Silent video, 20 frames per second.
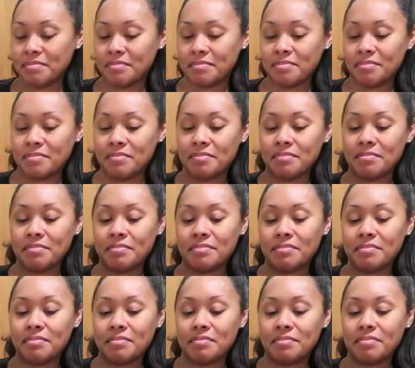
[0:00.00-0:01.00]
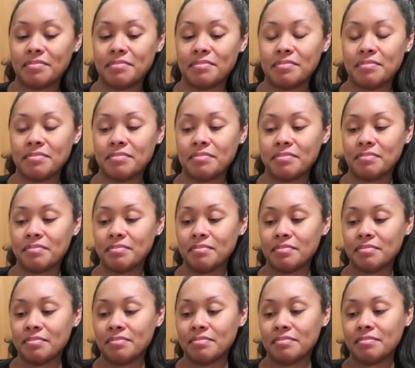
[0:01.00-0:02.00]

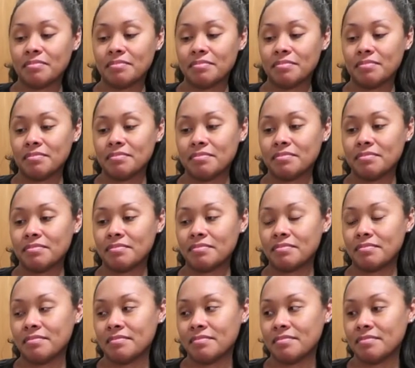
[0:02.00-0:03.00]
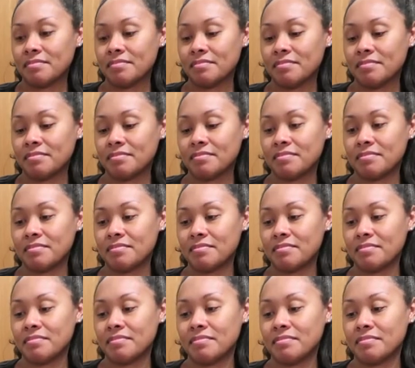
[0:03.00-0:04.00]

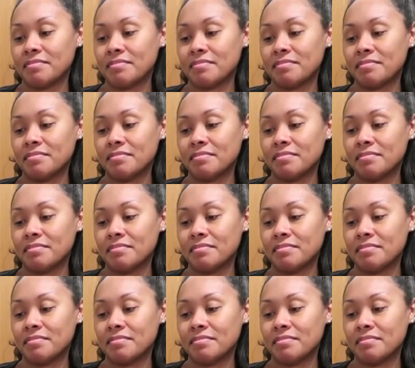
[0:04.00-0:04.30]
(silent)